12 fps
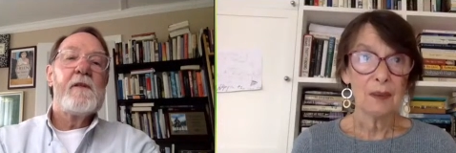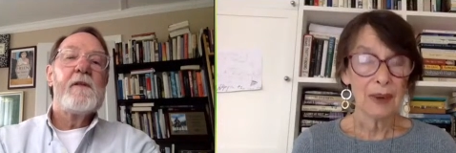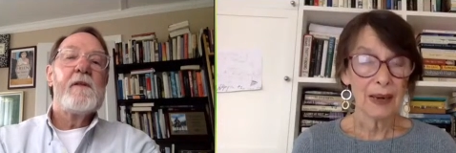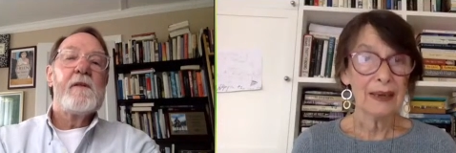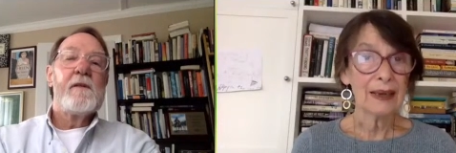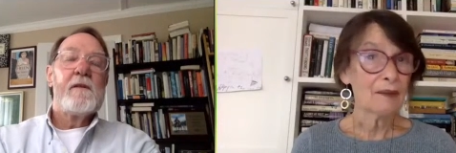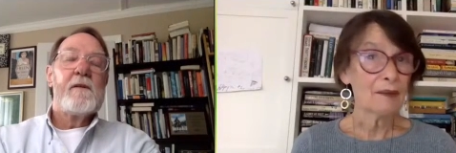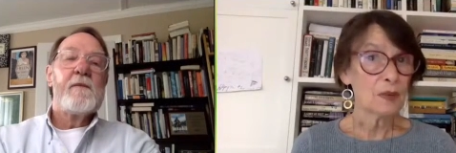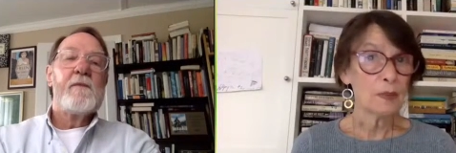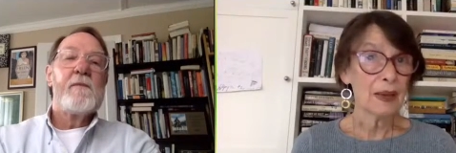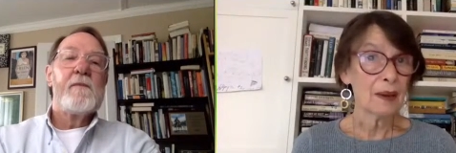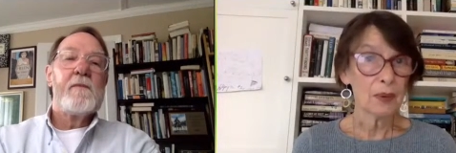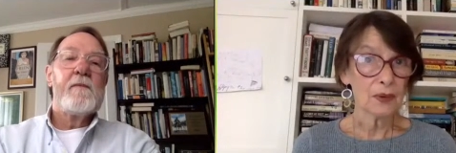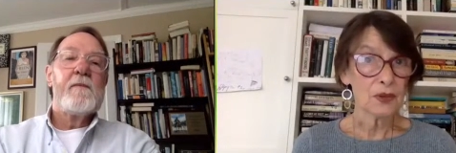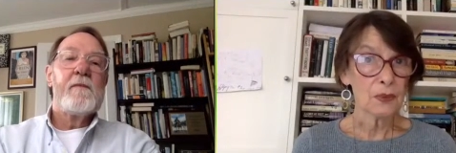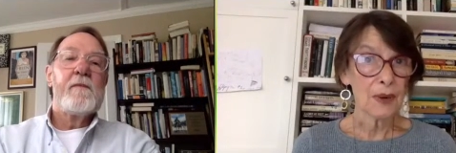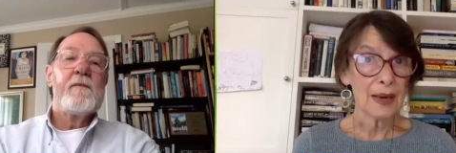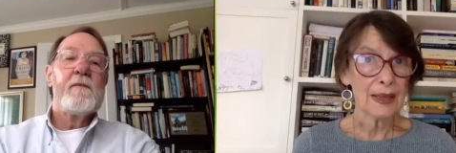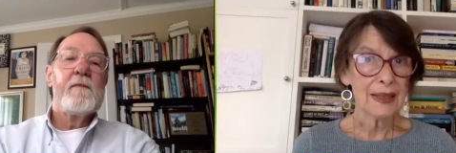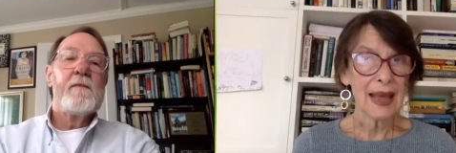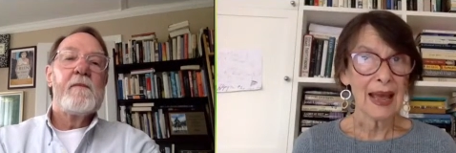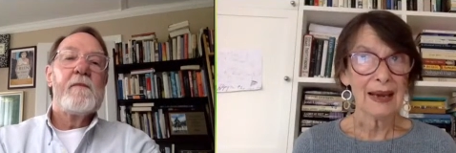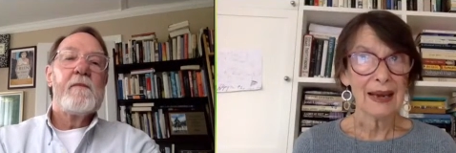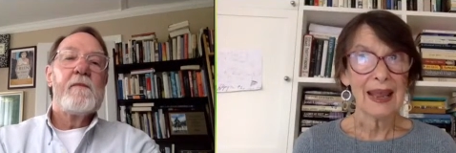Speaker 1: But I'd love to be able to write
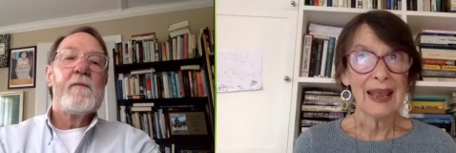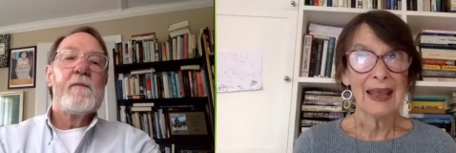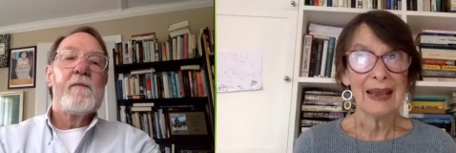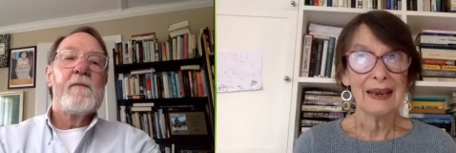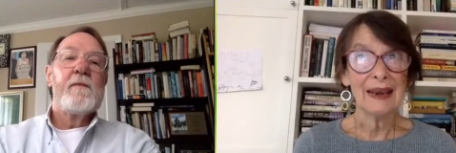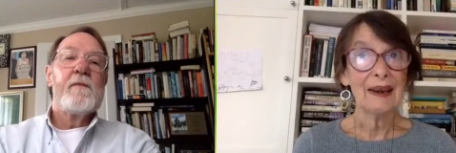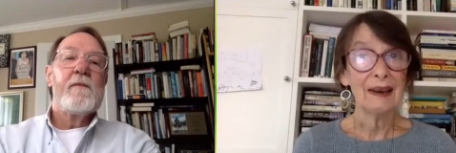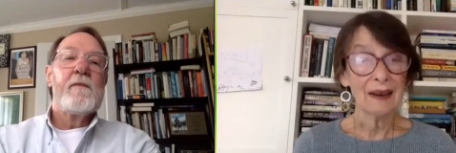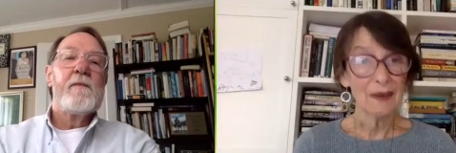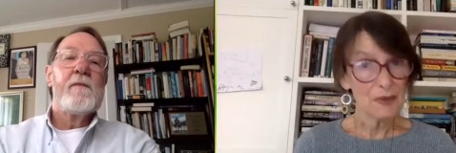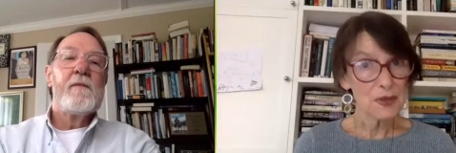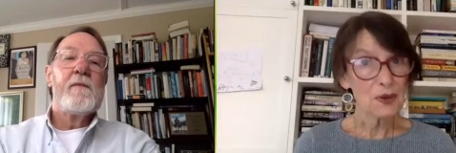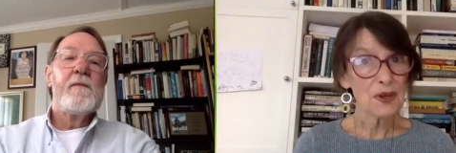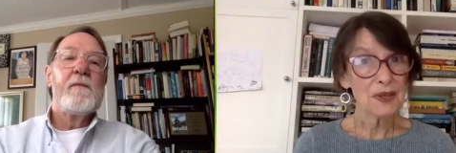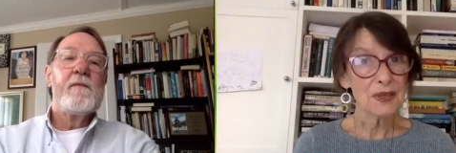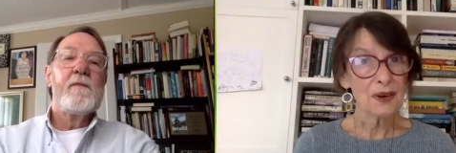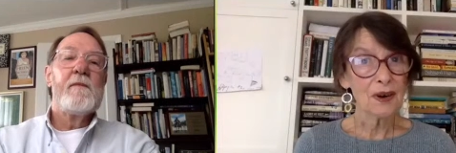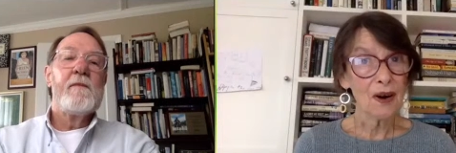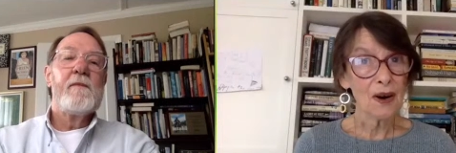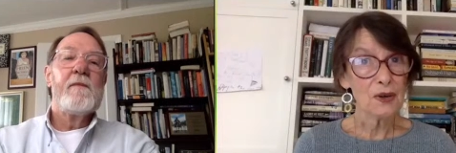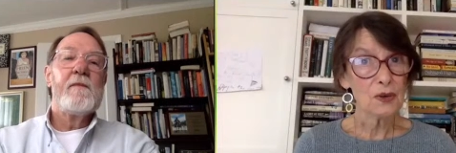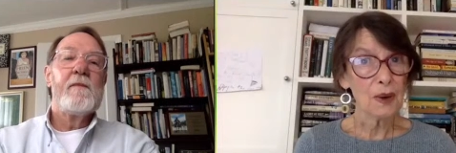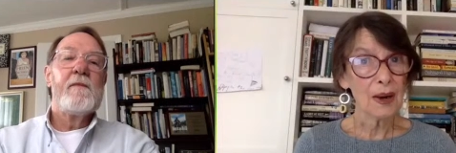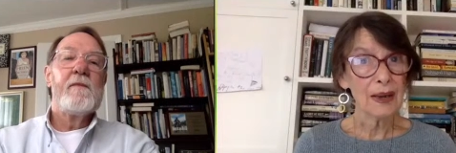that. And love stories are hard
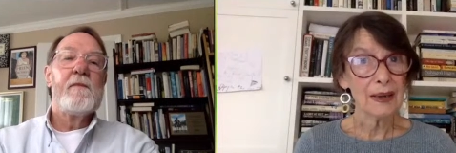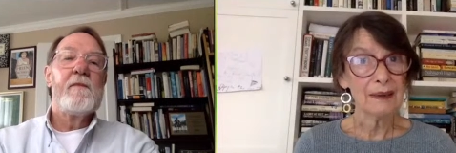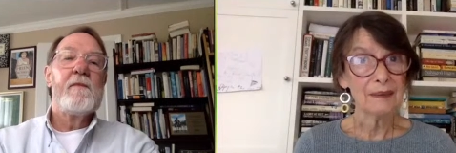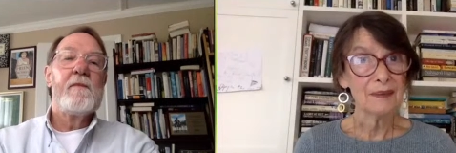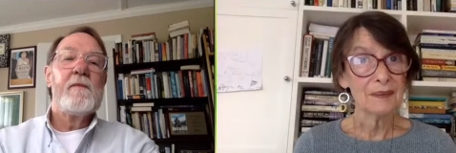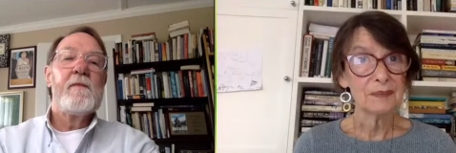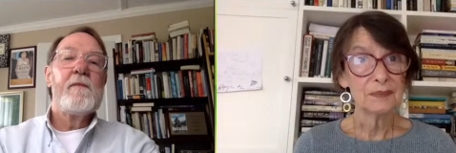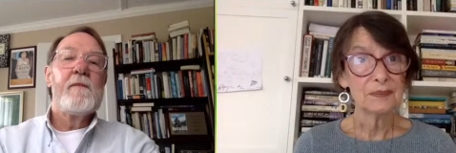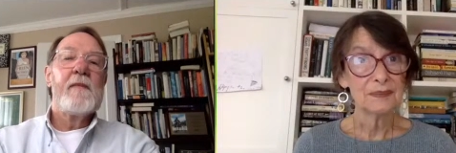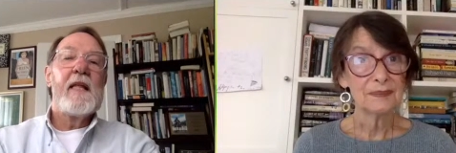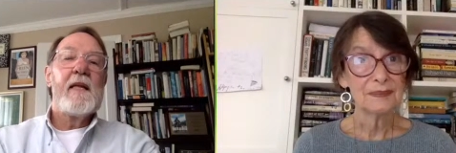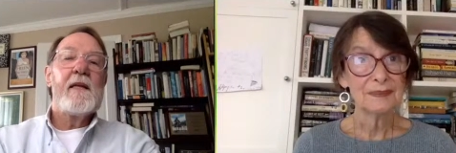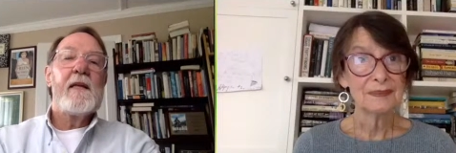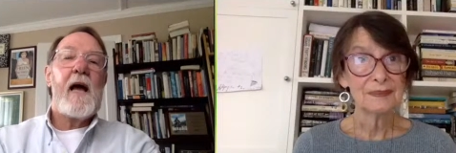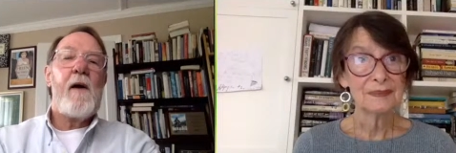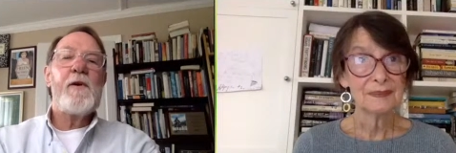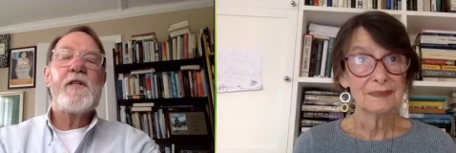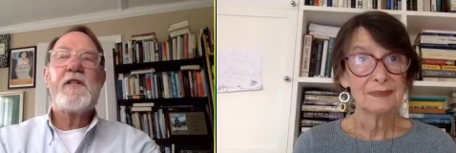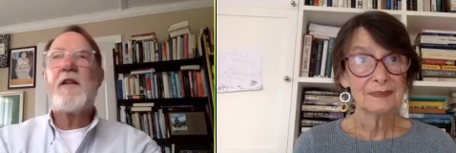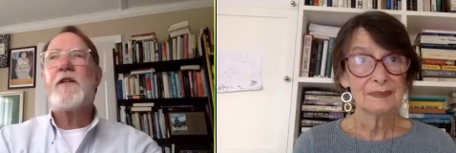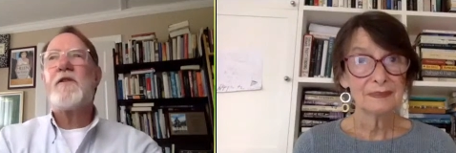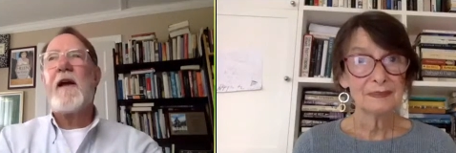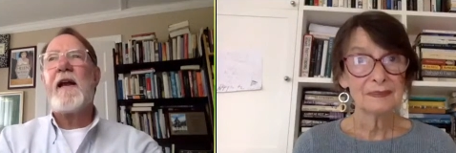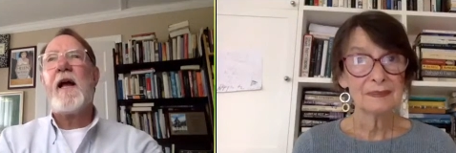to write.
Speaker 2: I always saw the
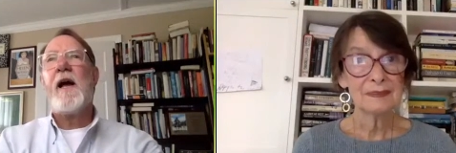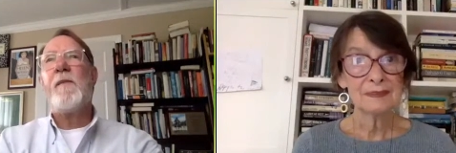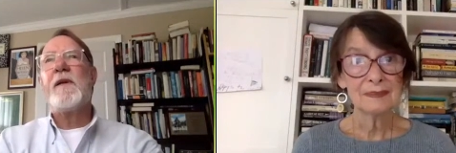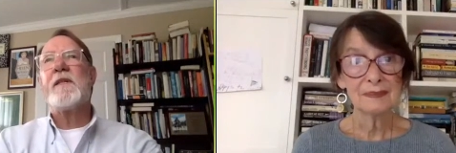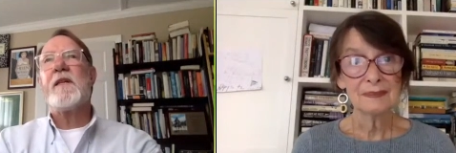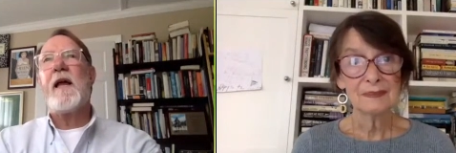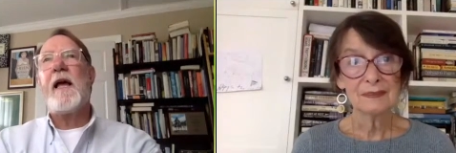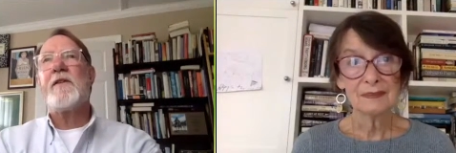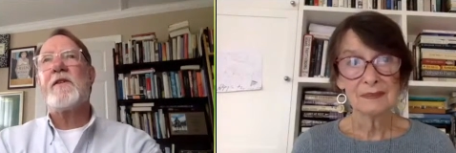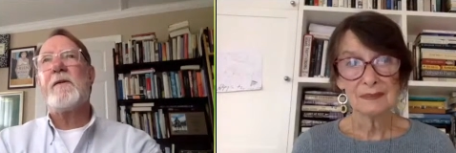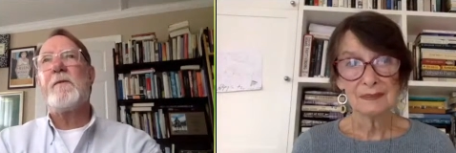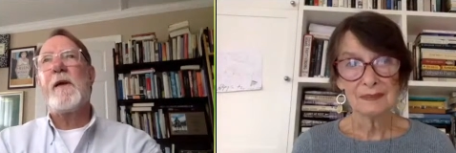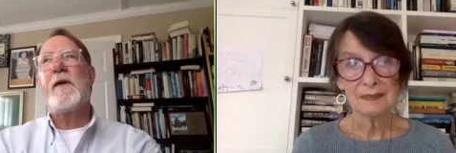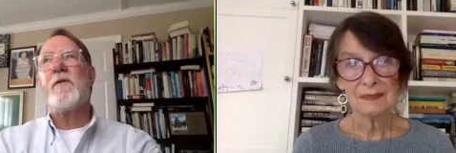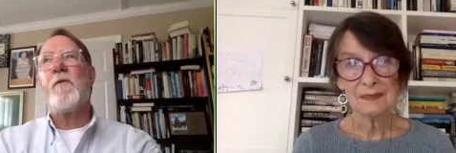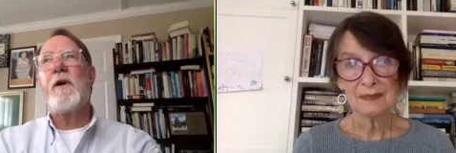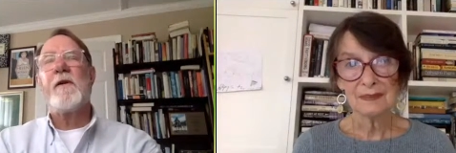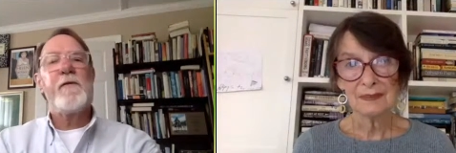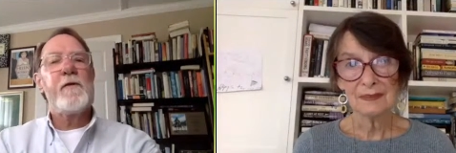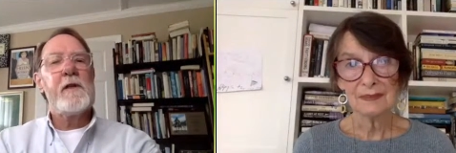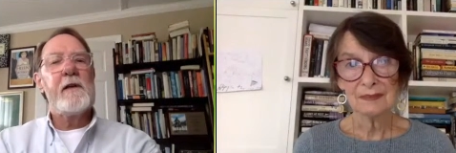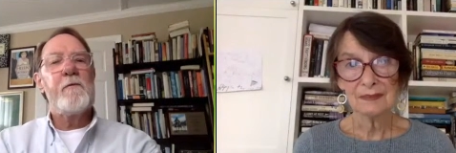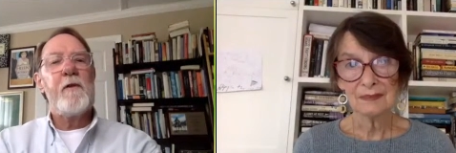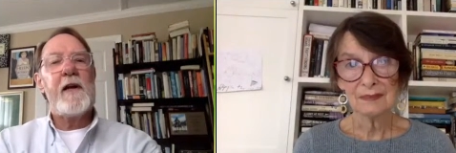train home as a as a as a
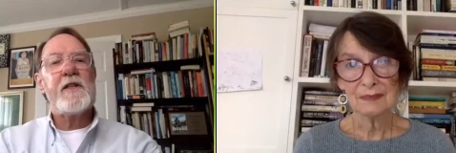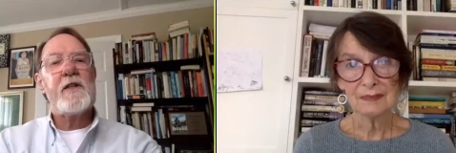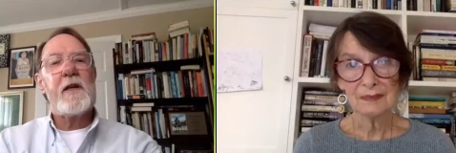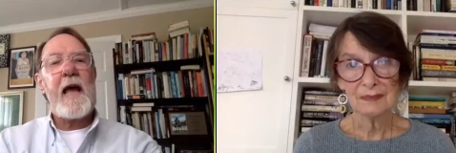wonderfully rich